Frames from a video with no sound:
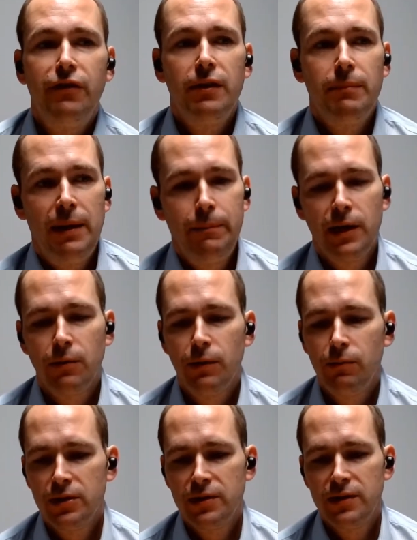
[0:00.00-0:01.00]
For the mapping,
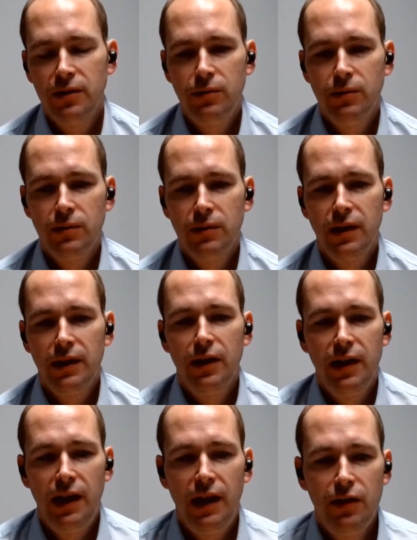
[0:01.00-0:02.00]
we want to
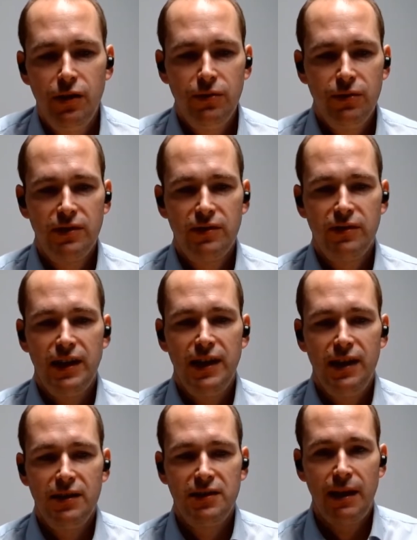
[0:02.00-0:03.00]
use
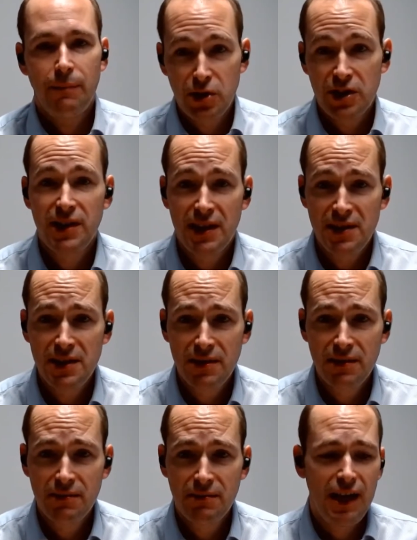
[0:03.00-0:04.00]
temperature
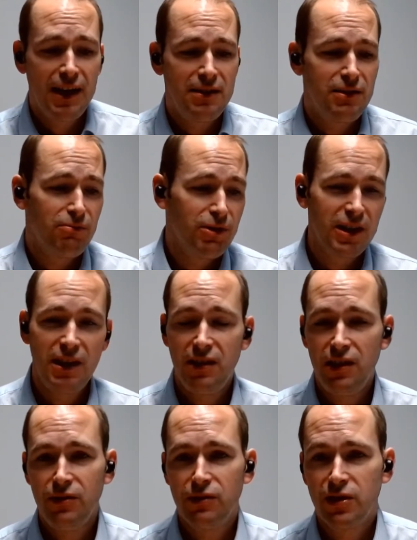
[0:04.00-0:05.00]
sensors, and we can either
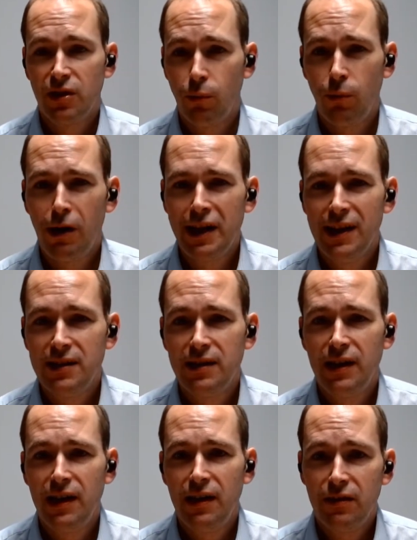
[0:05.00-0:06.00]
use sort of wired
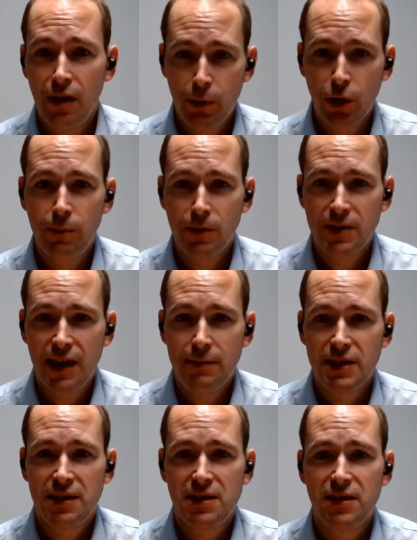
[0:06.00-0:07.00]
thermocouple type
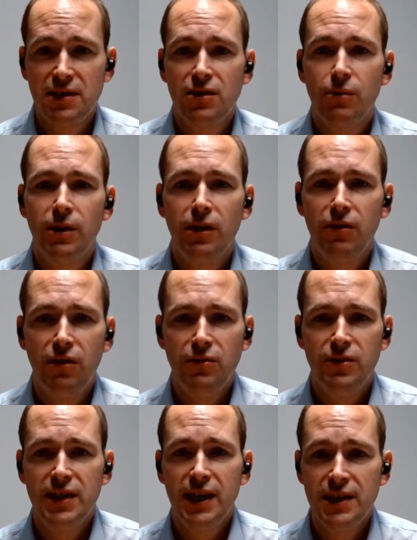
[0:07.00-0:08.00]
sensors, or we can
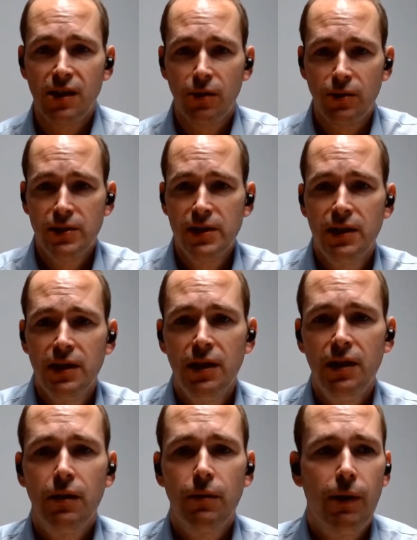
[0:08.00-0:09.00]
use data loggers,
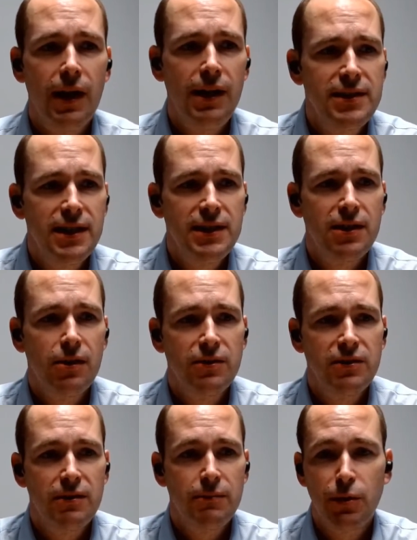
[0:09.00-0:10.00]
wireless data
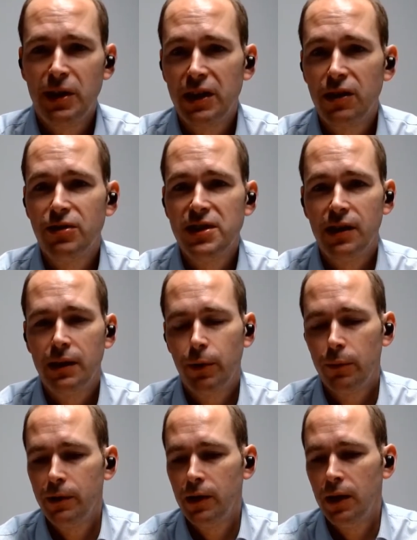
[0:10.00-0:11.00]
loggers that are becoming increasingly
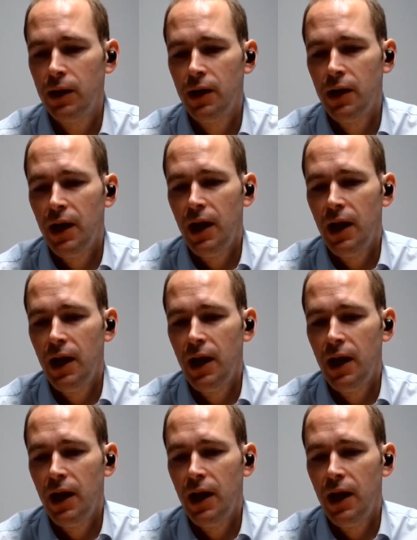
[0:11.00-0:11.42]
popular.